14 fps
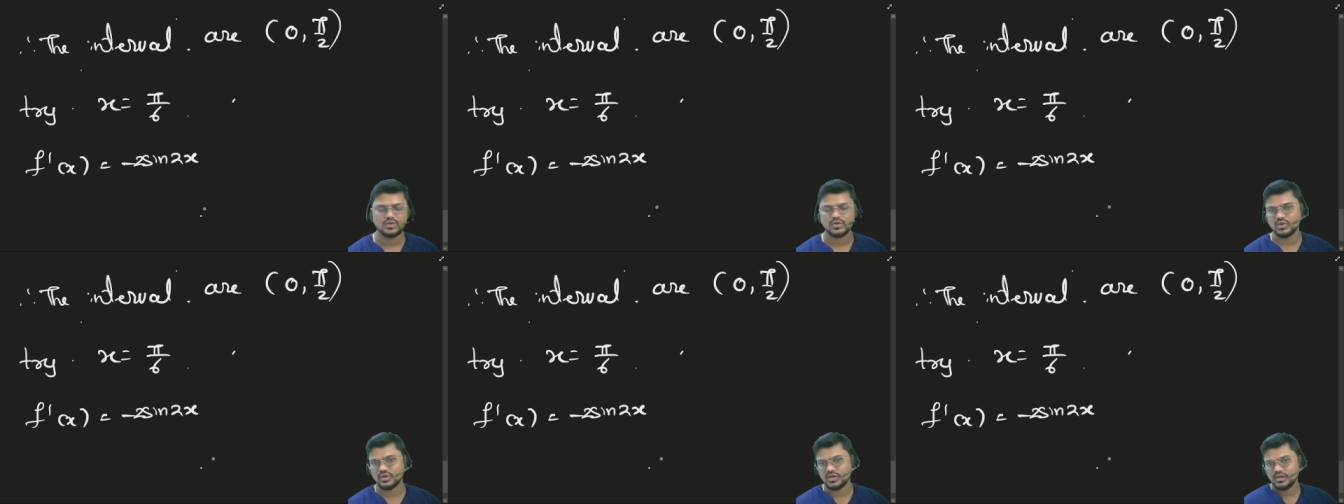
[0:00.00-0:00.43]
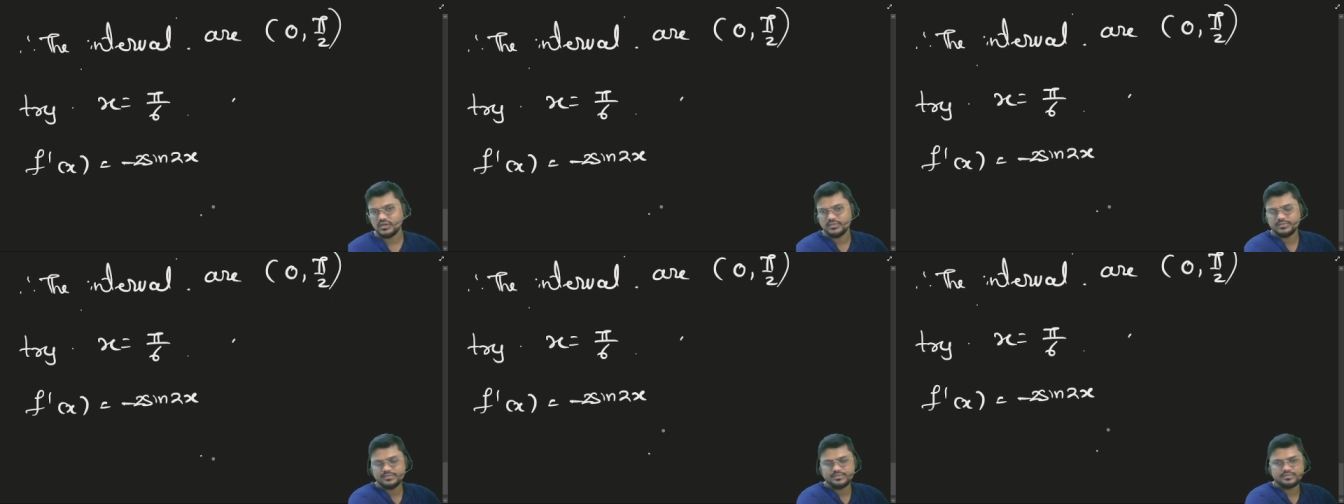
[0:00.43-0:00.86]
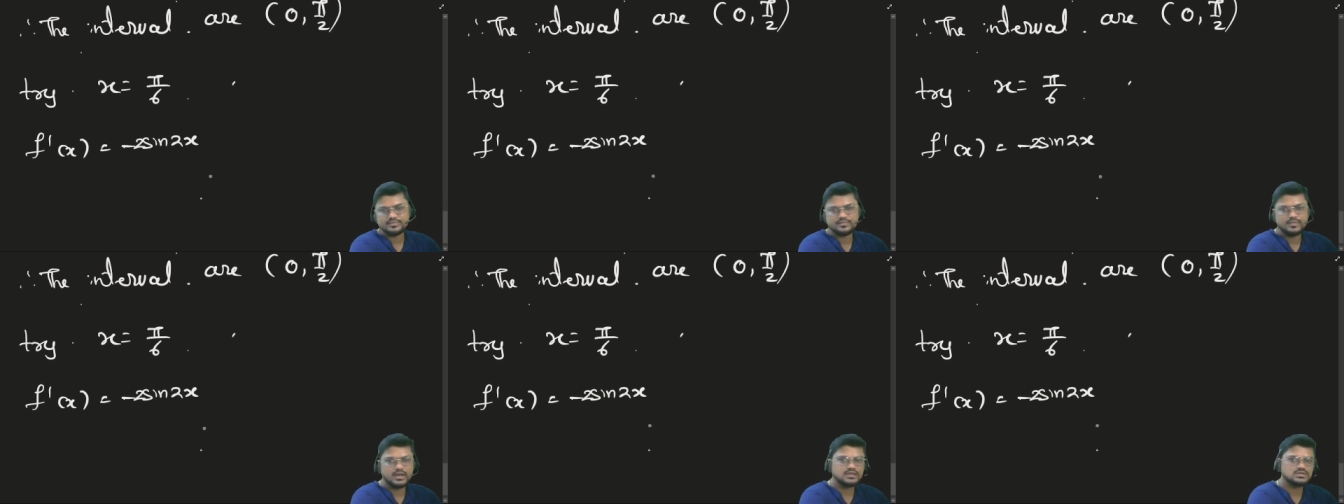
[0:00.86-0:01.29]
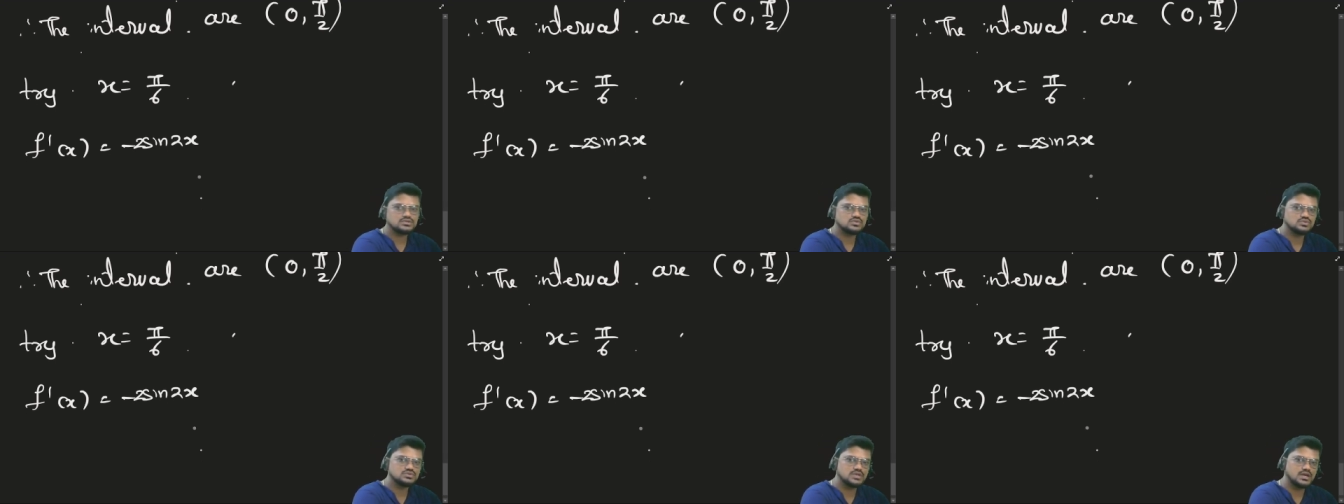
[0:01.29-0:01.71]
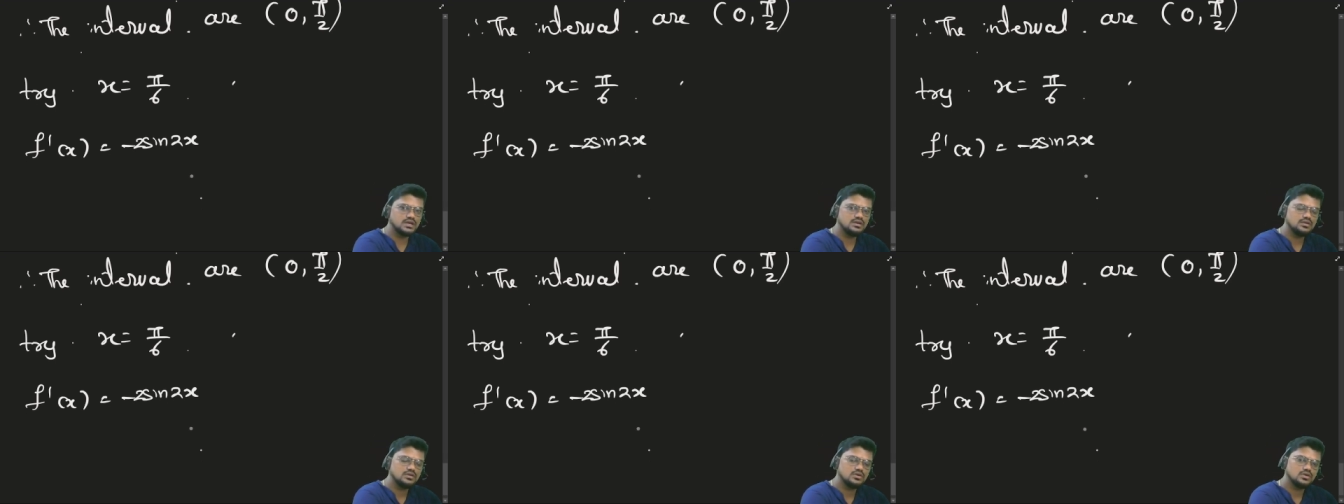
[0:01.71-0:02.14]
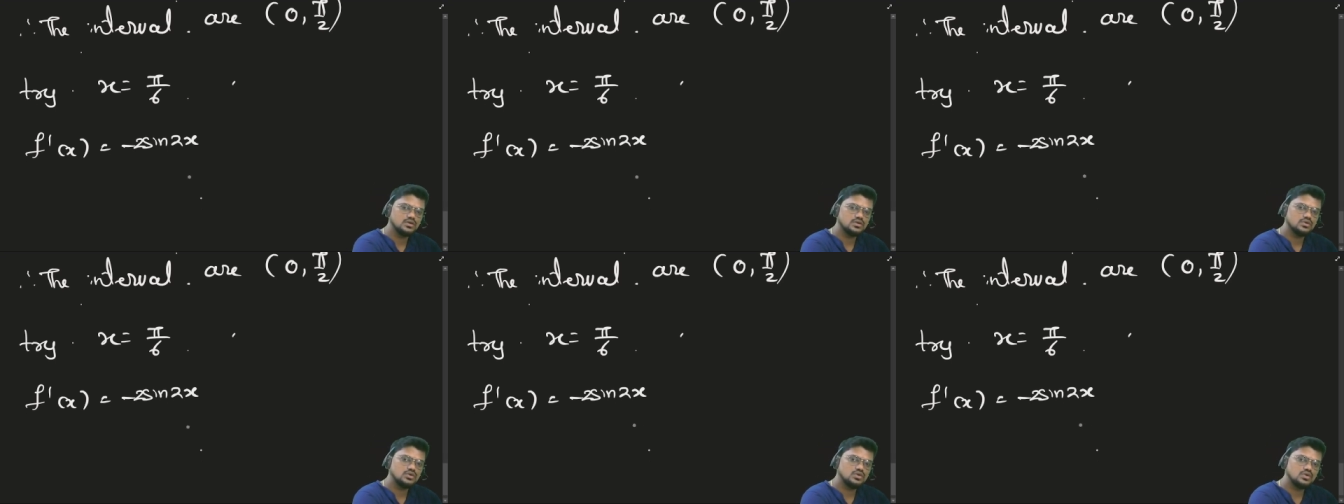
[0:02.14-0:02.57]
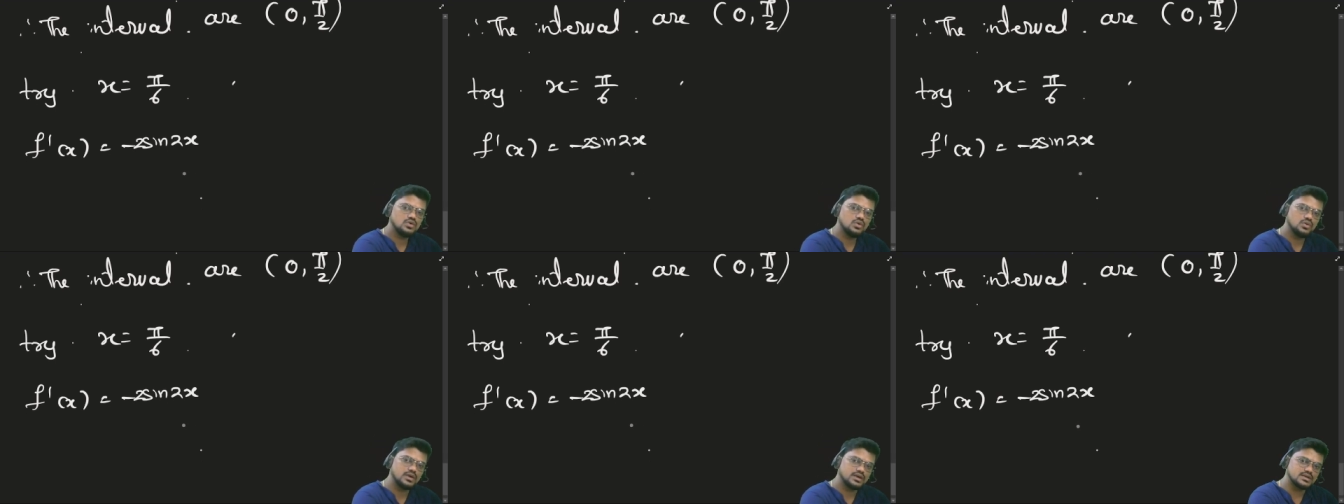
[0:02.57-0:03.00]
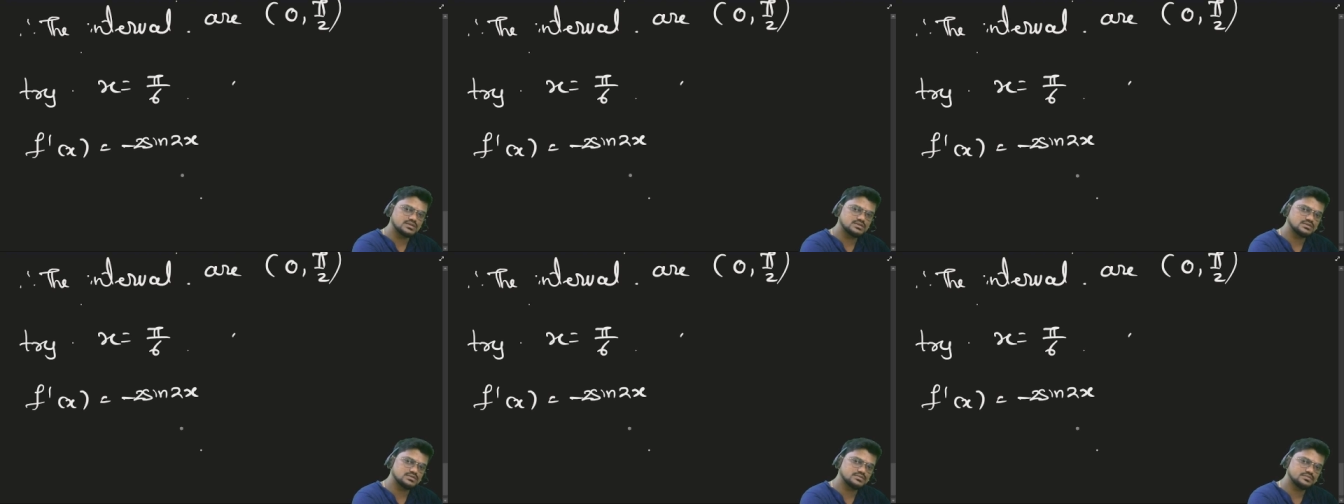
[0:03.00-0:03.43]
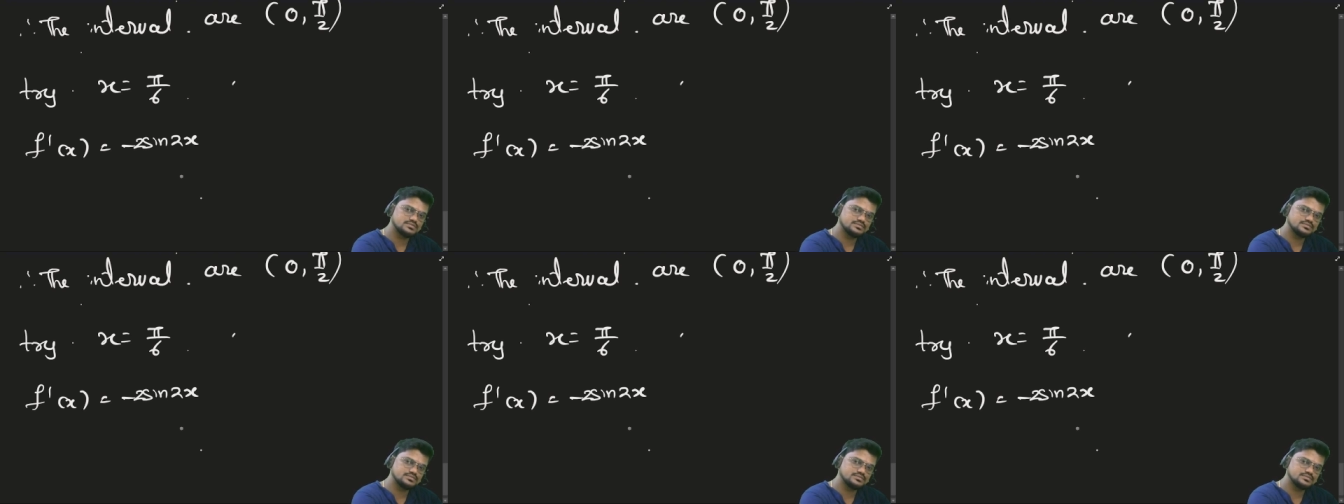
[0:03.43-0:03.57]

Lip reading: Okay. Minus 2 sine 2x.